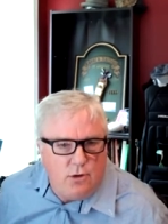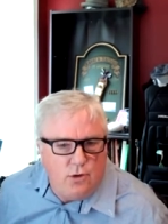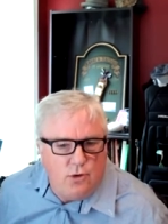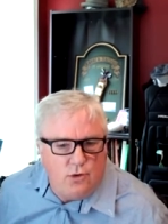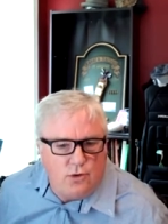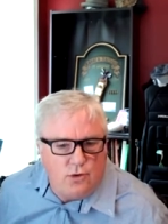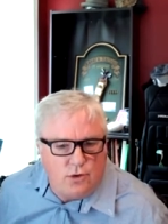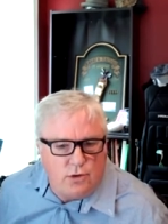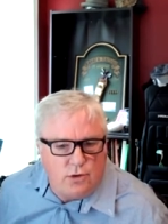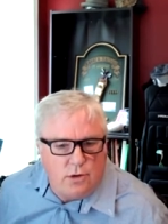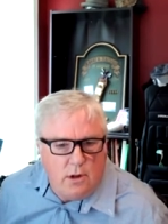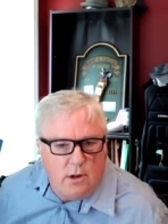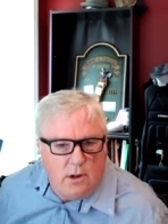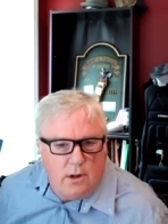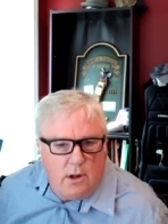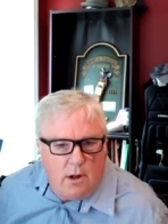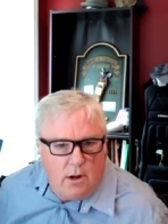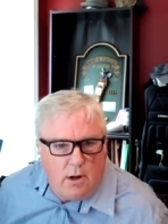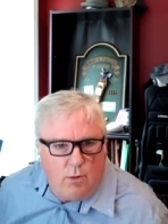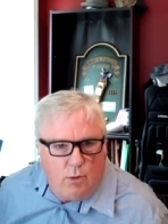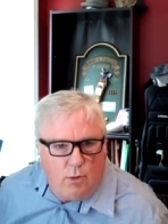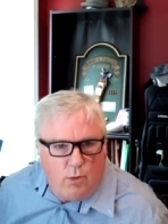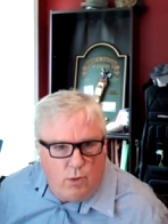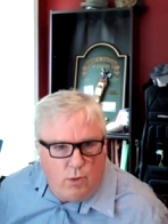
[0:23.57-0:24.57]
who's
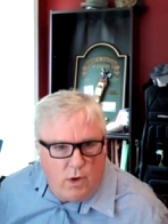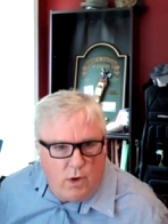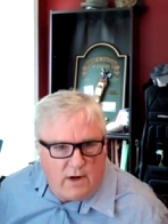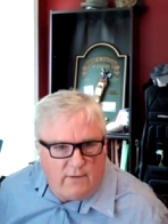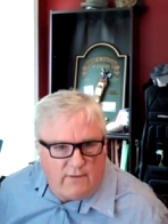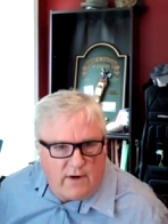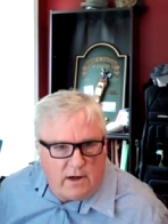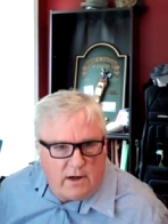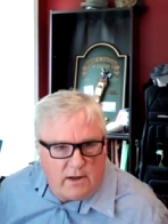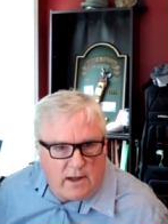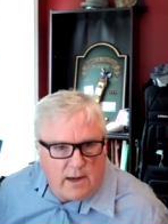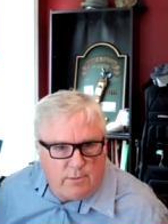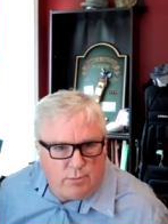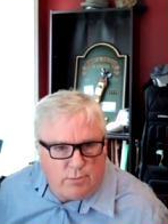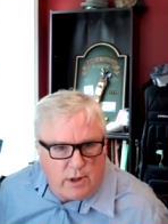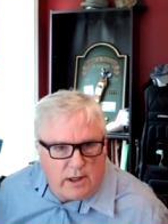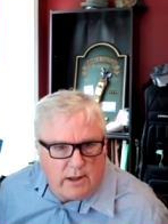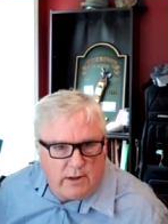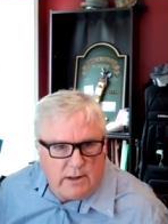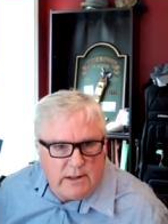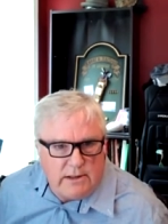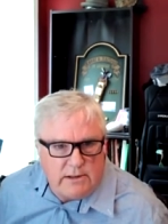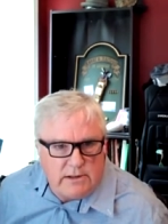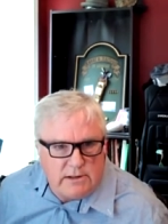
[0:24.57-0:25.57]
one of our
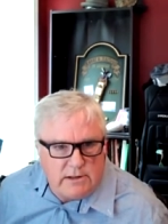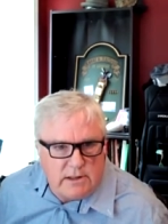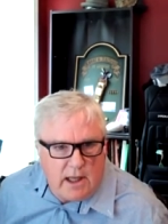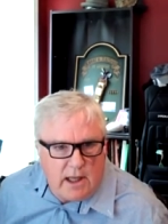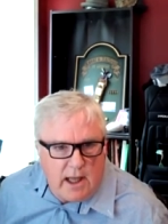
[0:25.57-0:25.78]
librarians